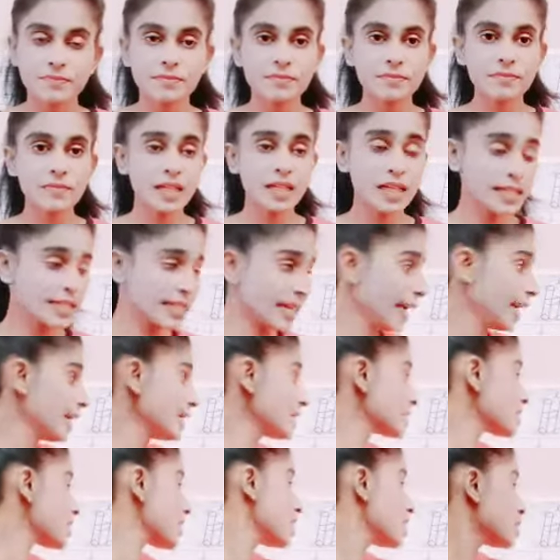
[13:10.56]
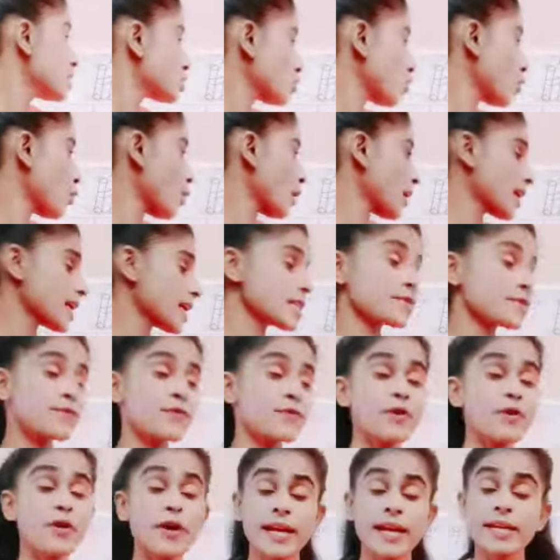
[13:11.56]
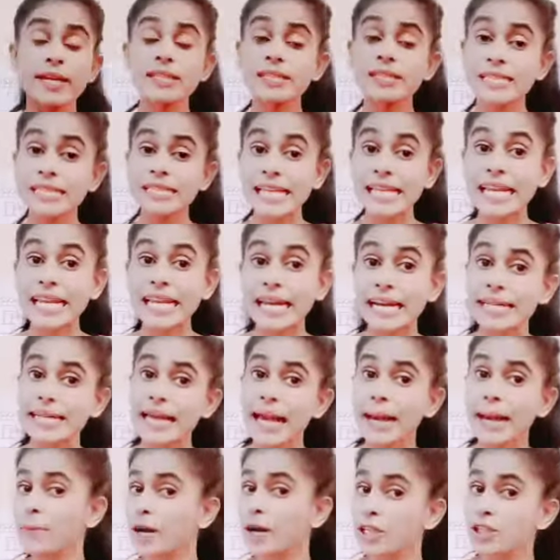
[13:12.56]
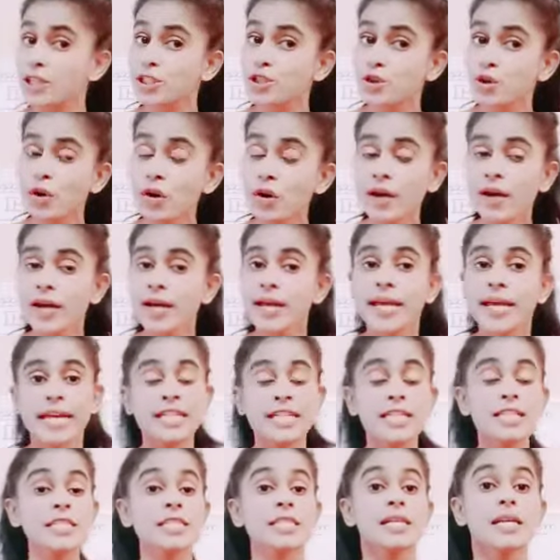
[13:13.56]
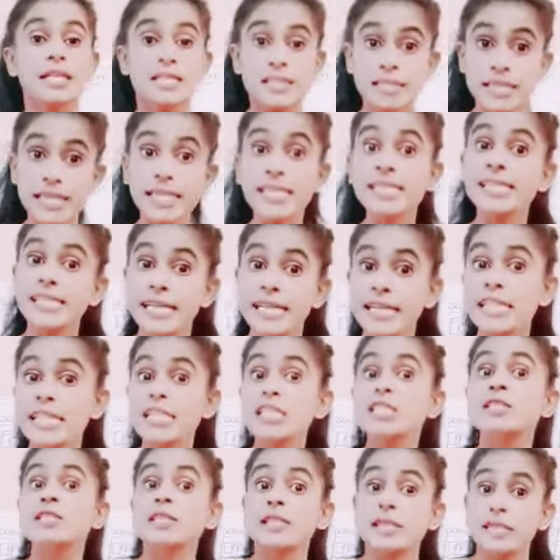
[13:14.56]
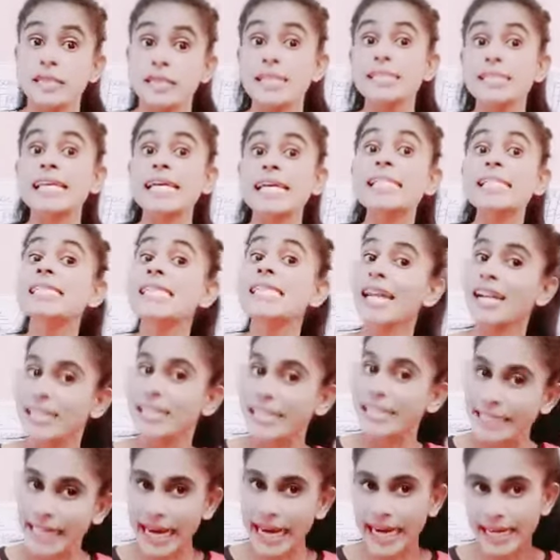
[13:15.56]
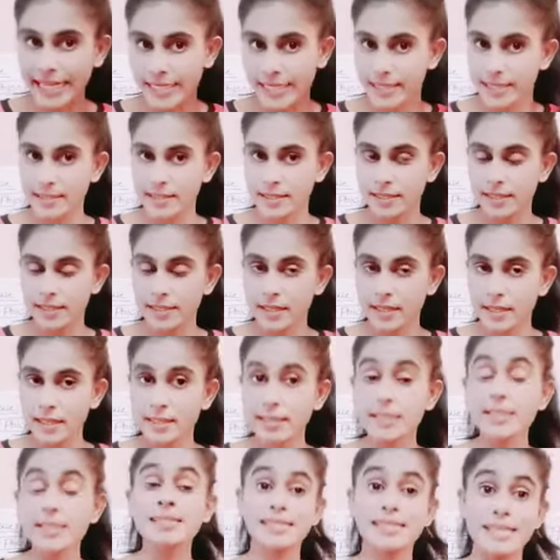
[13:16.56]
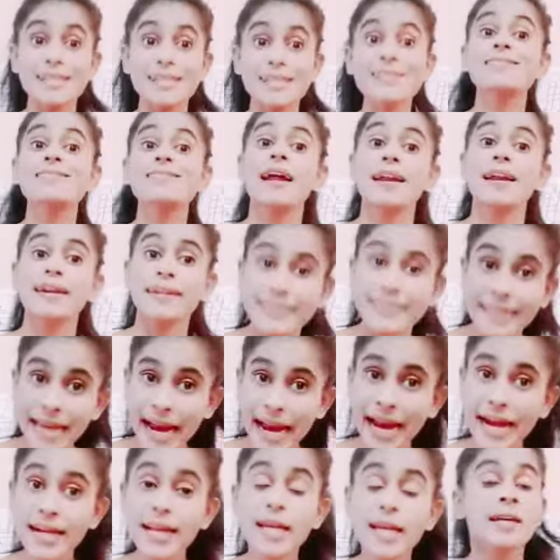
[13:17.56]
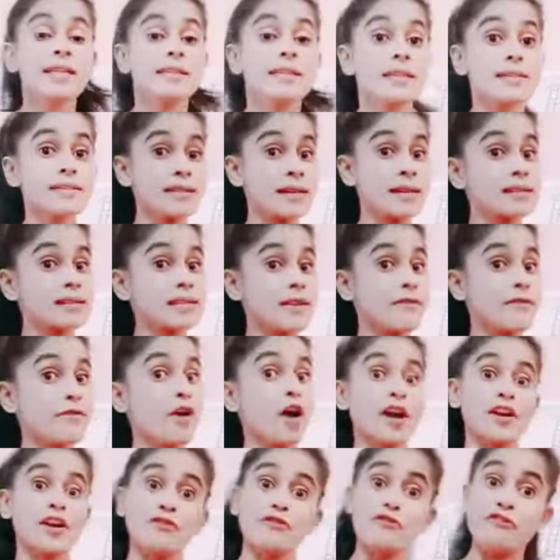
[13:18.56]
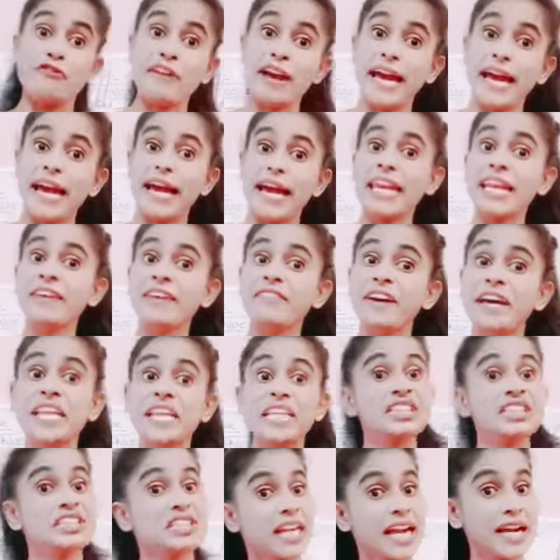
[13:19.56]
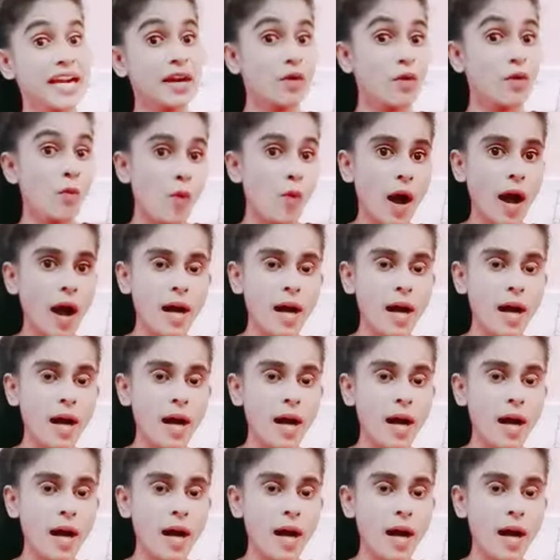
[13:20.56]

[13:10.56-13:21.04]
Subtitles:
Yes, so what does phloem sclerenchyma do? Since the cells are dead. The cells are dead. The cells have got very thick walls.